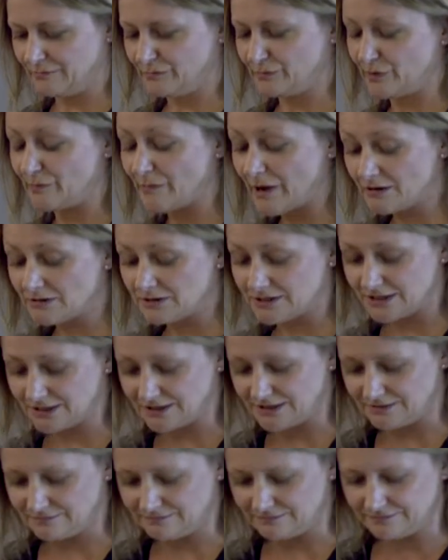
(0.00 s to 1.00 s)
promoting
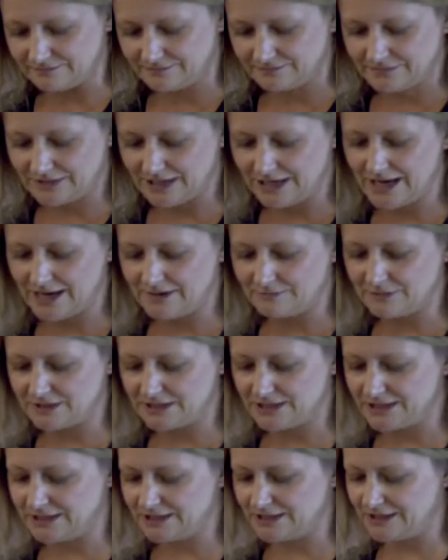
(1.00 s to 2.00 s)
them claimed
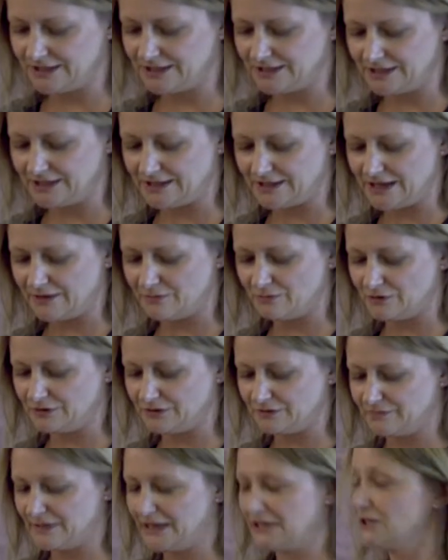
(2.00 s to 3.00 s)
that they
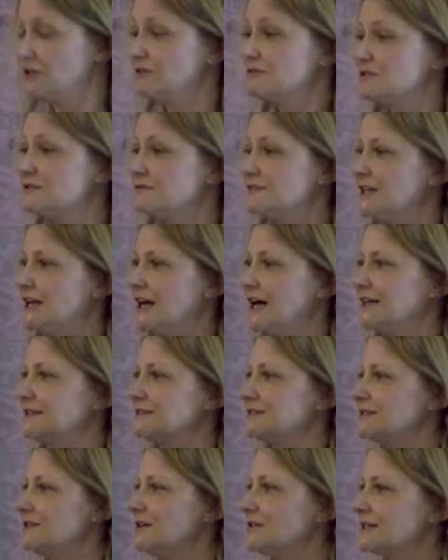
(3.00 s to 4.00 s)
would make use of the
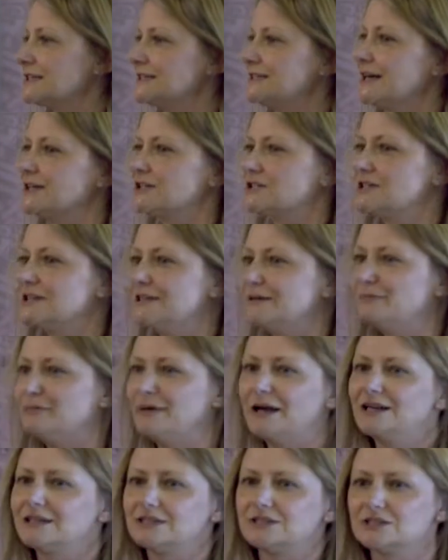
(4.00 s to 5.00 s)
land and architecturally
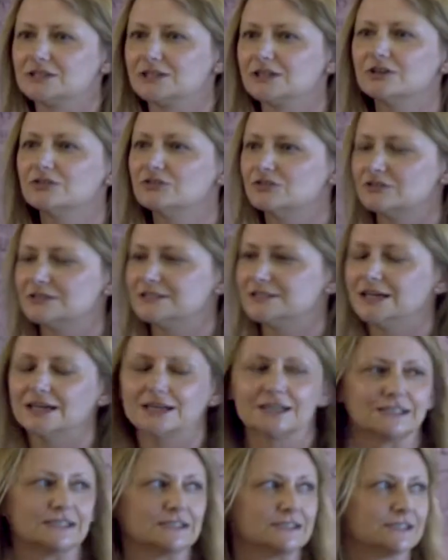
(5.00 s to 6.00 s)
embellish the
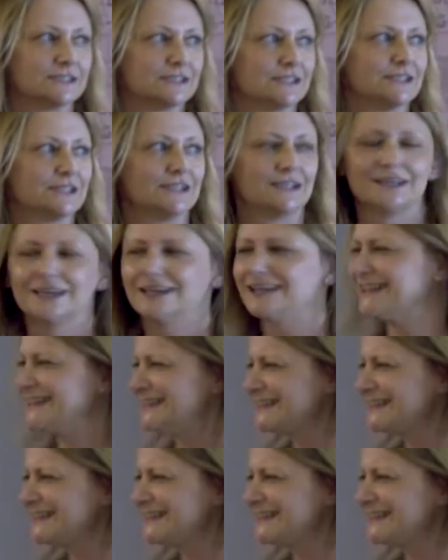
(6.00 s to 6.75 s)
countryside. And are